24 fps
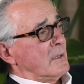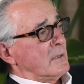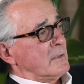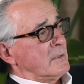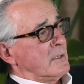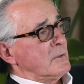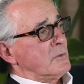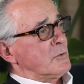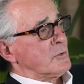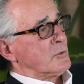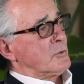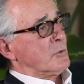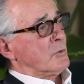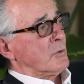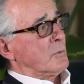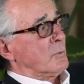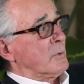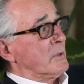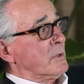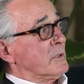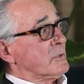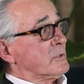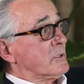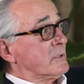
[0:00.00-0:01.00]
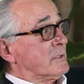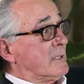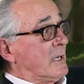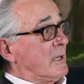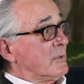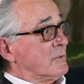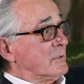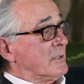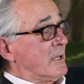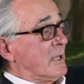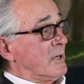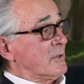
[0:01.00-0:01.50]
Dangerous Tour was
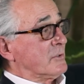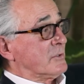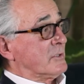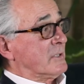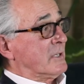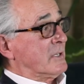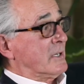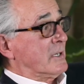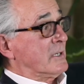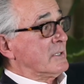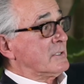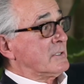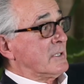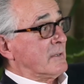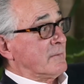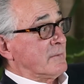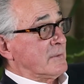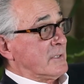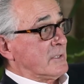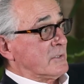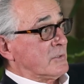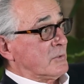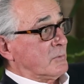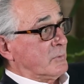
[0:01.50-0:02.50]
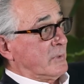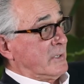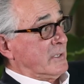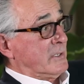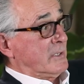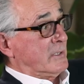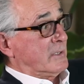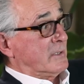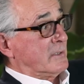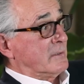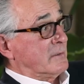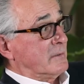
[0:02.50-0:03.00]
$1,000 a day, seven days a
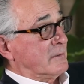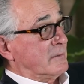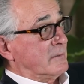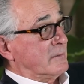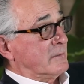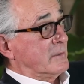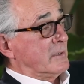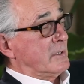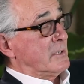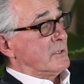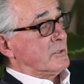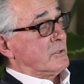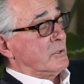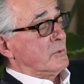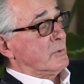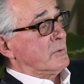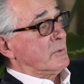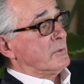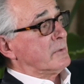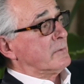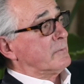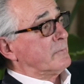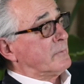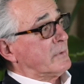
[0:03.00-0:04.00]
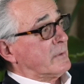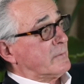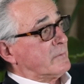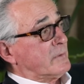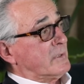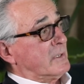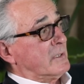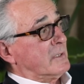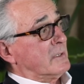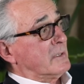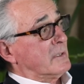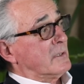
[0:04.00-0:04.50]
week,
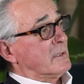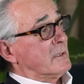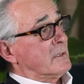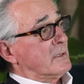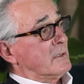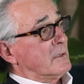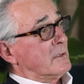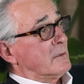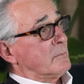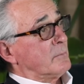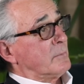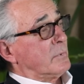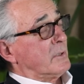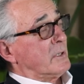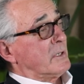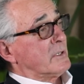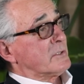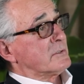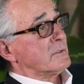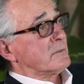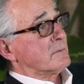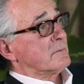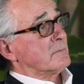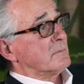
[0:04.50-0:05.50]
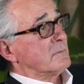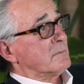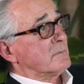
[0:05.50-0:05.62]
250 plus